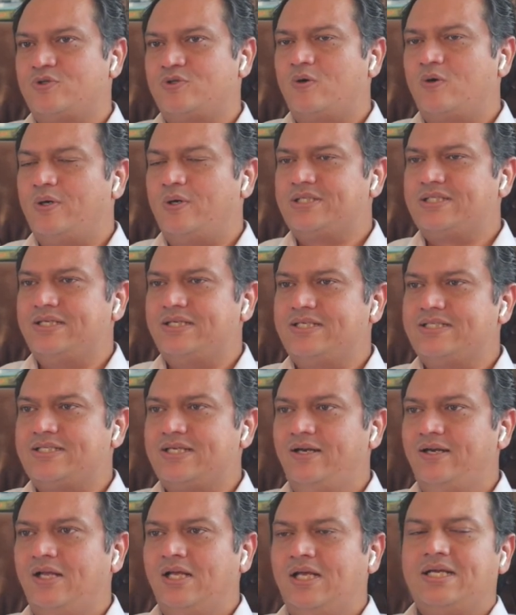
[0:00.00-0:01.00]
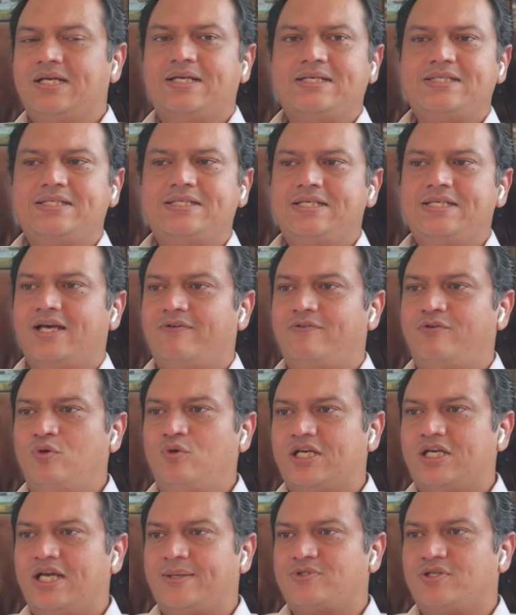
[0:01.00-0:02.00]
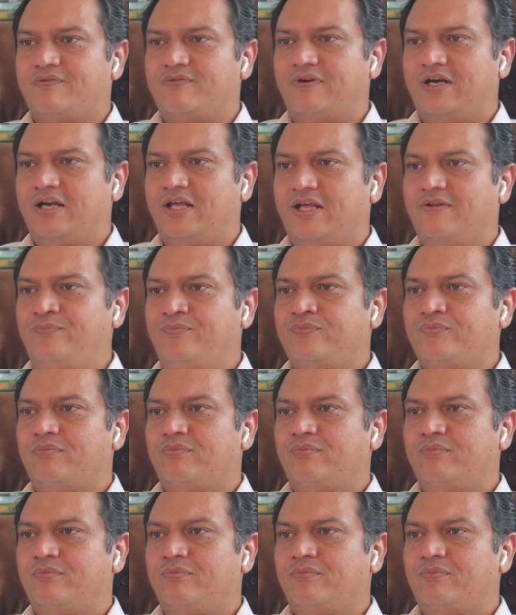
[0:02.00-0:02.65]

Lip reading: So question is that, does he have two types of headache?